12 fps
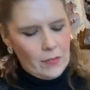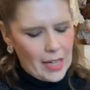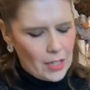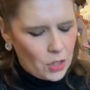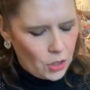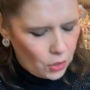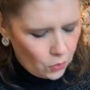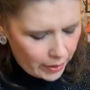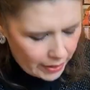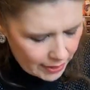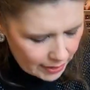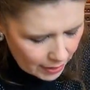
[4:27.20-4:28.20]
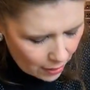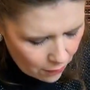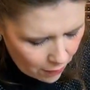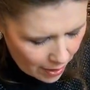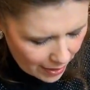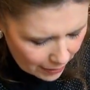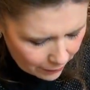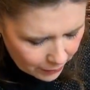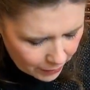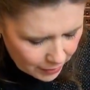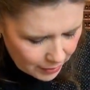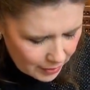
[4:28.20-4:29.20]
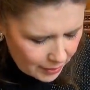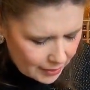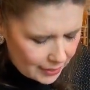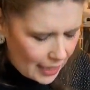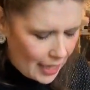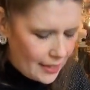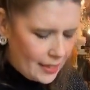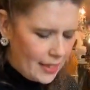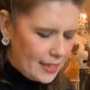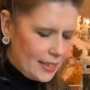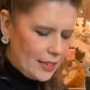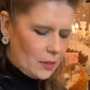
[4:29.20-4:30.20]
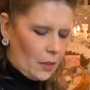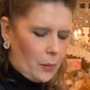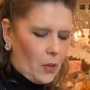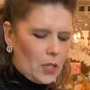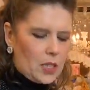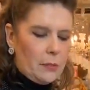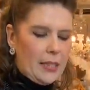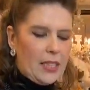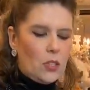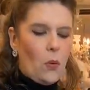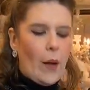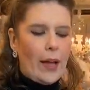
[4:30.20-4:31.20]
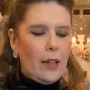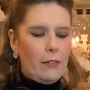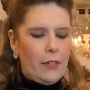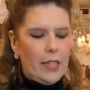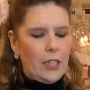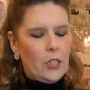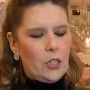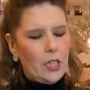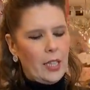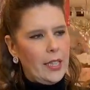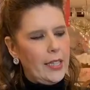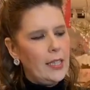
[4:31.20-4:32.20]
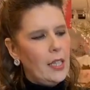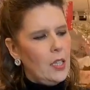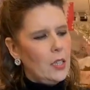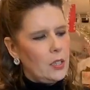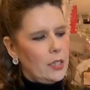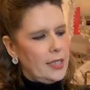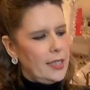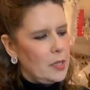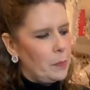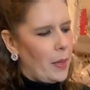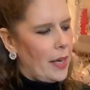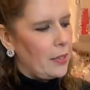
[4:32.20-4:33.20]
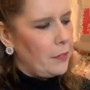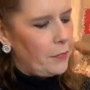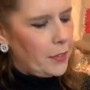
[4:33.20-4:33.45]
of our newest arrivals, and this is approximately 12 inches. So this is by the